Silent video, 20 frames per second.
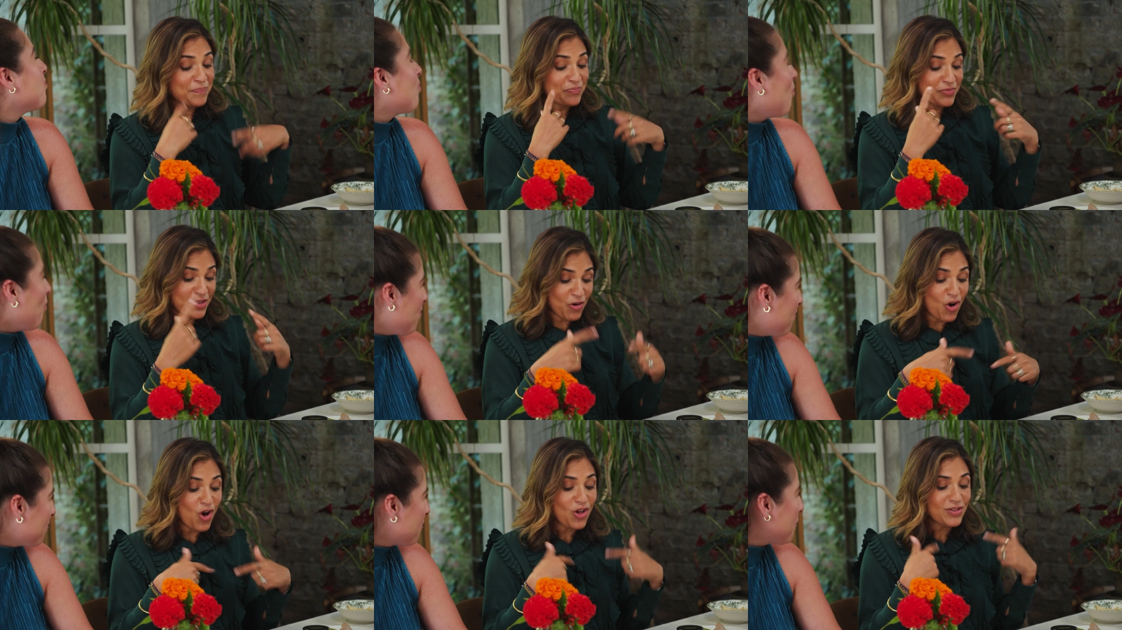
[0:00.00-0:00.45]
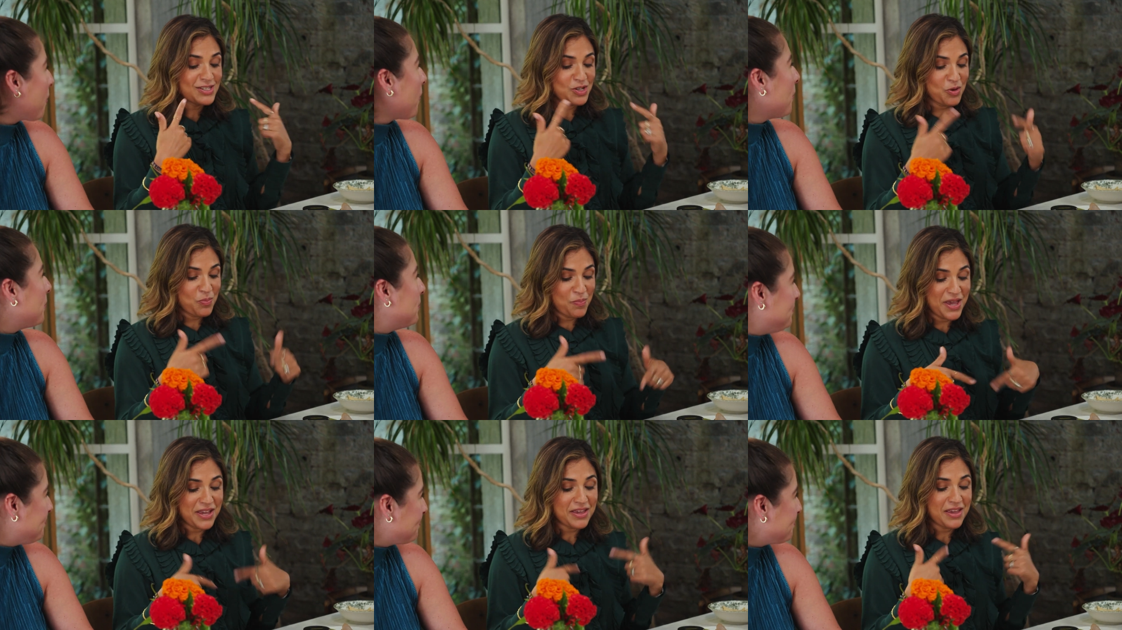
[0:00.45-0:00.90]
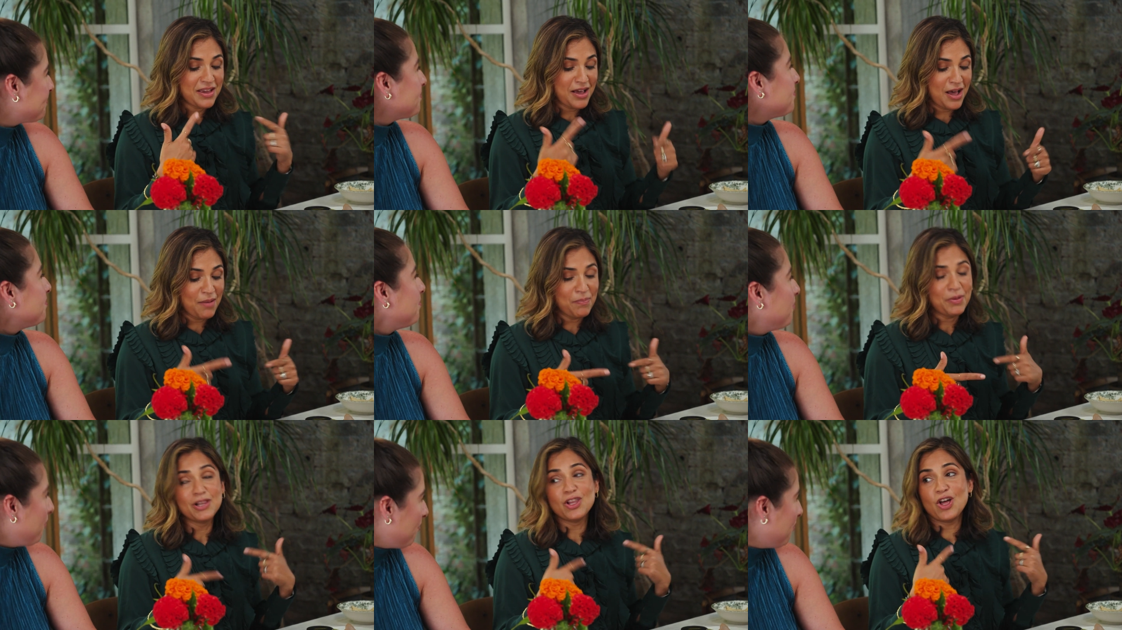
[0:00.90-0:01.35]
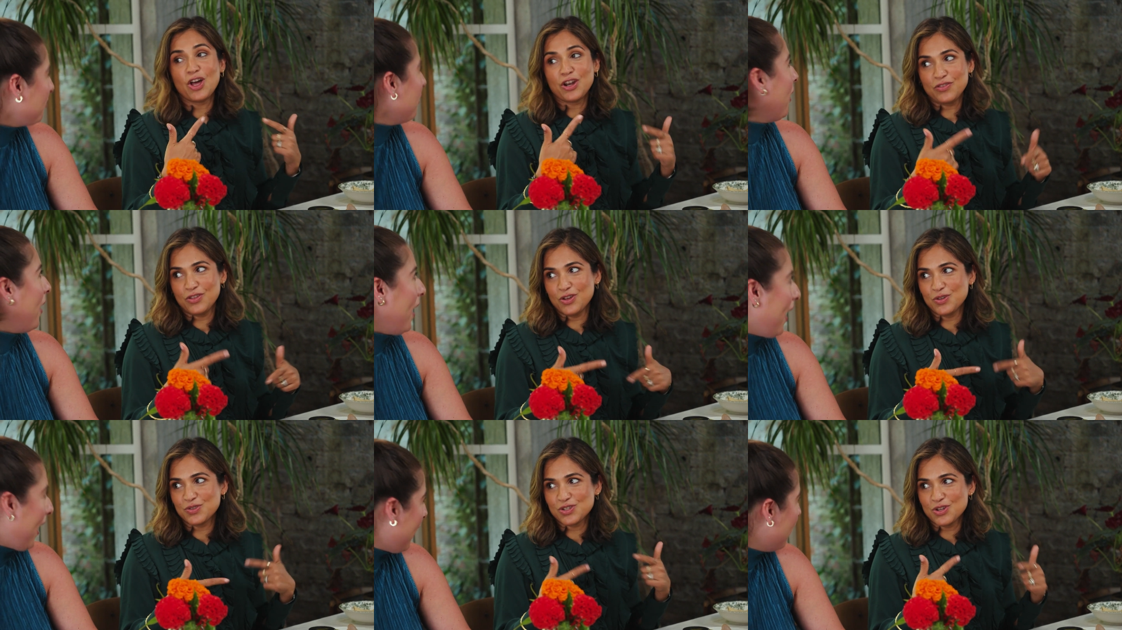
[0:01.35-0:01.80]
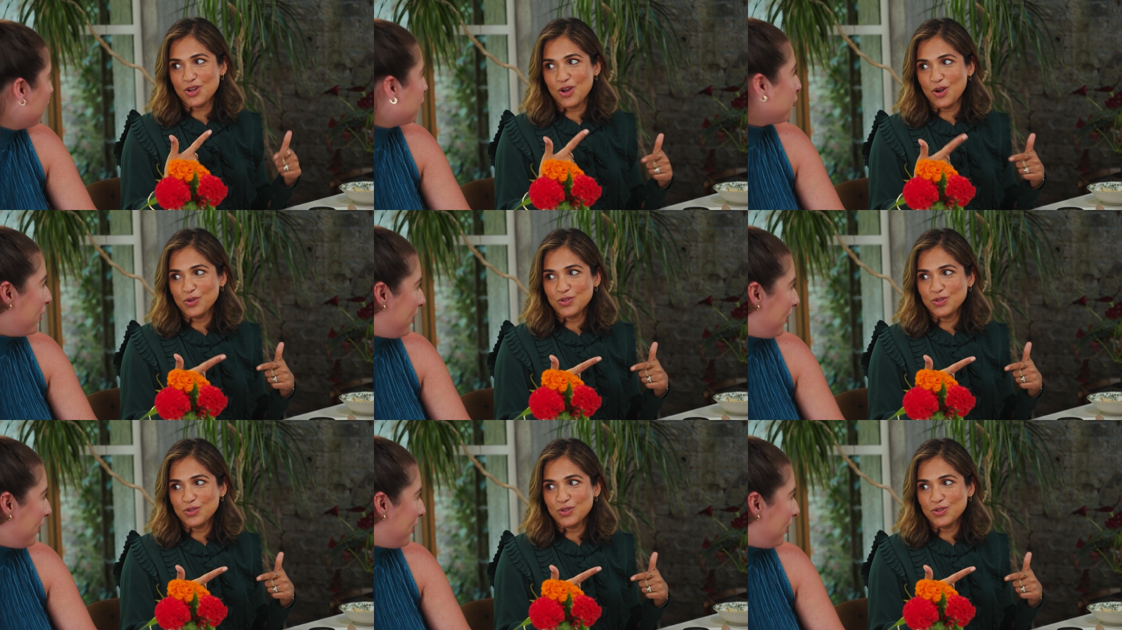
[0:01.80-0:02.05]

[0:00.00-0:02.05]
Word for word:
Speaker 1: They're also picking up a lot of those Everything.